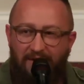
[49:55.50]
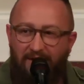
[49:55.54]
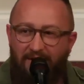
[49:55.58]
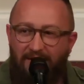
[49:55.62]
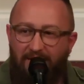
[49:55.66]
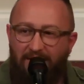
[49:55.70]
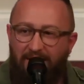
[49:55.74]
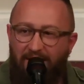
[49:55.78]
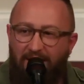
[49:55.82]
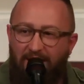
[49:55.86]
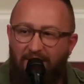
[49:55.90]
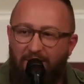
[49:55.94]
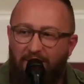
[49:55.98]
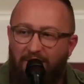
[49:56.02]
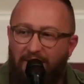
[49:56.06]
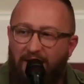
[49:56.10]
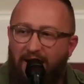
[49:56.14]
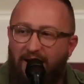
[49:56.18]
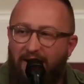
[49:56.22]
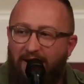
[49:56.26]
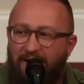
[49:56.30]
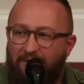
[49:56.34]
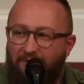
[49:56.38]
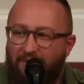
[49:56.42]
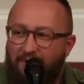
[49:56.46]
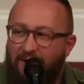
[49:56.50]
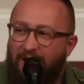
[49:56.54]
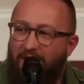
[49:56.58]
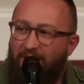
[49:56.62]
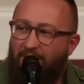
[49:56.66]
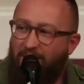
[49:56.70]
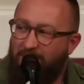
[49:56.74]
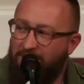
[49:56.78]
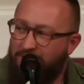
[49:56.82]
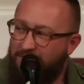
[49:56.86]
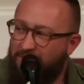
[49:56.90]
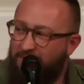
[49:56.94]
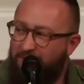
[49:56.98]
you know, we got to, we got to
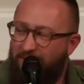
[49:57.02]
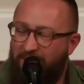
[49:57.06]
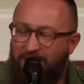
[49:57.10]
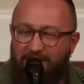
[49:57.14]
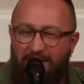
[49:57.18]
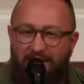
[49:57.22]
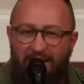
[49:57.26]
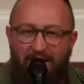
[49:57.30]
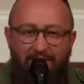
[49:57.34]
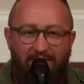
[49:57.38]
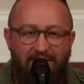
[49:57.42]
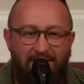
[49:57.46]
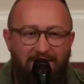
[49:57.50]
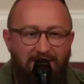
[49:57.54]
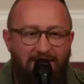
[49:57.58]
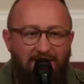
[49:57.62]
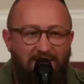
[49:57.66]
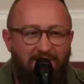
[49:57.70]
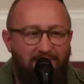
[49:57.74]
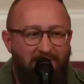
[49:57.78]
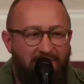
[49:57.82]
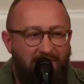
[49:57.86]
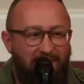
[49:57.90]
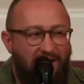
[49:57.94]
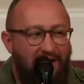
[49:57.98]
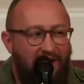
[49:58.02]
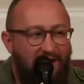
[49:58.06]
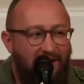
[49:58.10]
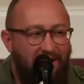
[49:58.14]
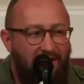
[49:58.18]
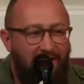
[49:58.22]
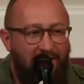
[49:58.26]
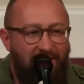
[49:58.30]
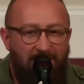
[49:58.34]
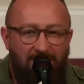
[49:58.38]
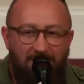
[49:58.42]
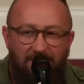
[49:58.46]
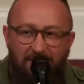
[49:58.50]
worship in Gerizim and,
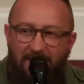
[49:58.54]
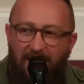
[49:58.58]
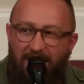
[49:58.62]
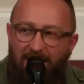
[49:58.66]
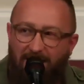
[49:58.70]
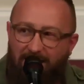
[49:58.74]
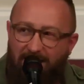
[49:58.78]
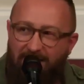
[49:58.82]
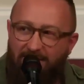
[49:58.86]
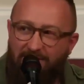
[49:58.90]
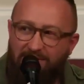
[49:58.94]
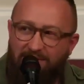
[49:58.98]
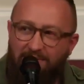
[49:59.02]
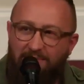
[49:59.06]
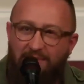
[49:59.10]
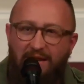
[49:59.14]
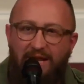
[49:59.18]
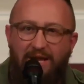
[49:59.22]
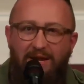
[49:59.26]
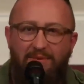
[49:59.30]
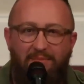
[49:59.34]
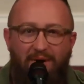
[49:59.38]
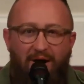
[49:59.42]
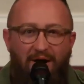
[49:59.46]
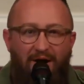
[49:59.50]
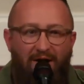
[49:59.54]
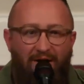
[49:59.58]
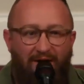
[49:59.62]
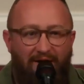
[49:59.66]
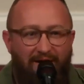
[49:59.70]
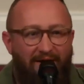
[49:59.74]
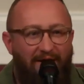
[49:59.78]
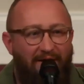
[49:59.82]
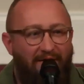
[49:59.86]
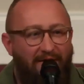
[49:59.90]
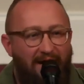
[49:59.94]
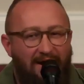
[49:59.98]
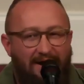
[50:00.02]
you know, we got Gerizim and Ebal
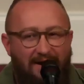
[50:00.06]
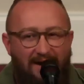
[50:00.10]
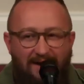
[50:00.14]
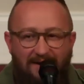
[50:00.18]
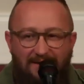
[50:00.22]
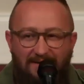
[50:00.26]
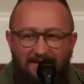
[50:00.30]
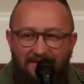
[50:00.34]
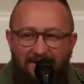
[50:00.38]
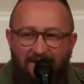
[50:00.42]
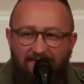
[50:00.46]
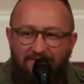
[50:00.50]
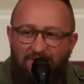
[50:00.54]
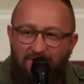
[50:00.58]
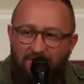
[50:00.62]
and all that kind of stuff.